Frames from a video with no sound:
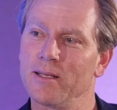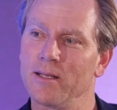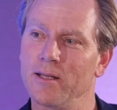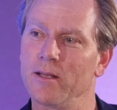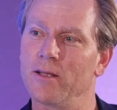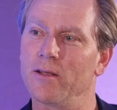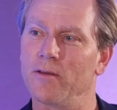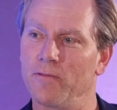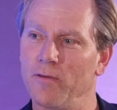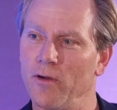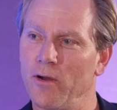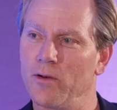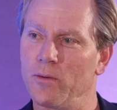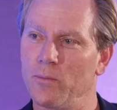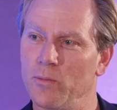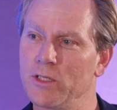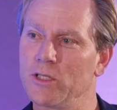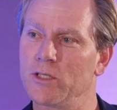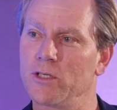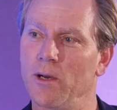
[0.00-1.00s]
you vote
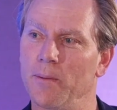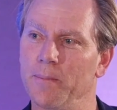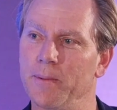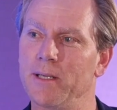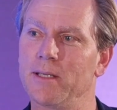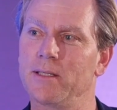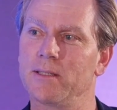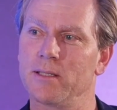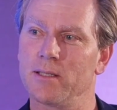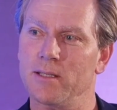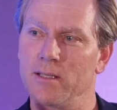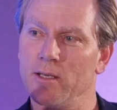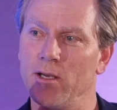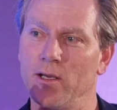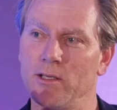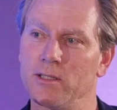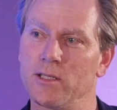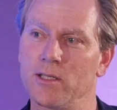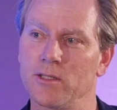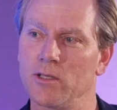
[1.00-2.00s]
on which topics goes to